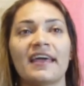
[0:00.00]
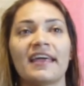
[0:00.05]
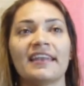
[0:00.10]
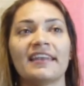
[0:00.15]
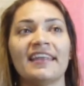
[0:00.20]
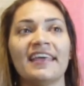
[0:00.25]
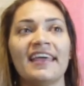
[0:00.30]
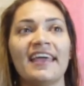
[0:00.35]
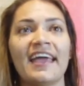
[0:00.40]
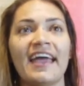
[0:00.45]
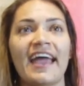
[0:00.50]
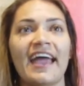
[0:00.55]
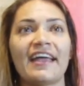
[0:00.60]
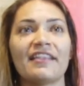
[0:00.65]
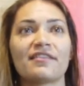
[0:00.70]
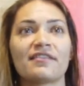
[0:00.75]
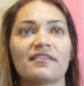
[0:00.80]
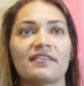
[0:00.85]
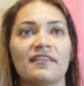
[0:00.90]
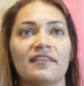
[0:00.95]
And
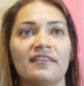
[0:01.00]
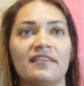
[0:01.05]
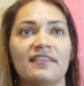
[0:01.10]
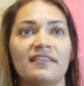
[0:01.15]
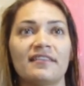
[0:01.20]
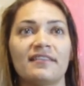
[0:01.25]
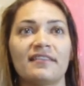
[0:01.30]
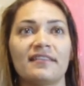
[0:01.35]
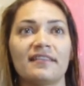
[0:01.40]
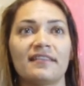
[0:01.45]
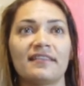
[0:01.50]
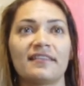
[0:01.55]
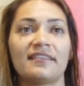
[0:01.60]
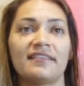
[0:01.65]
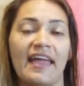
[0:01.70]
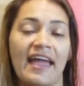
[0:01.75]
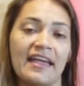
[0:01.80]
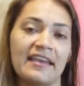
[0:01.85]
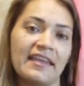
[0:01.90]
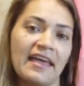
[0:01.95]
it's this
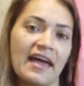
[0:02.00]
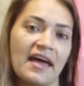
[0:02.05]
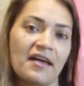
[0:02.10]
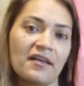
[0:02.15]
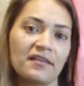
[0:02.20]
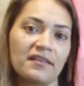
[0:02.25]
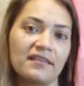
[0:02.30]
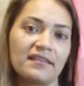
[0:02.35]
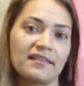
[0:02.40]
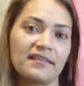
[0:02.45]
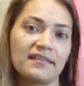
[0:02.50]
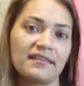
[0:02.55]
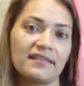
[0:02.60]
standout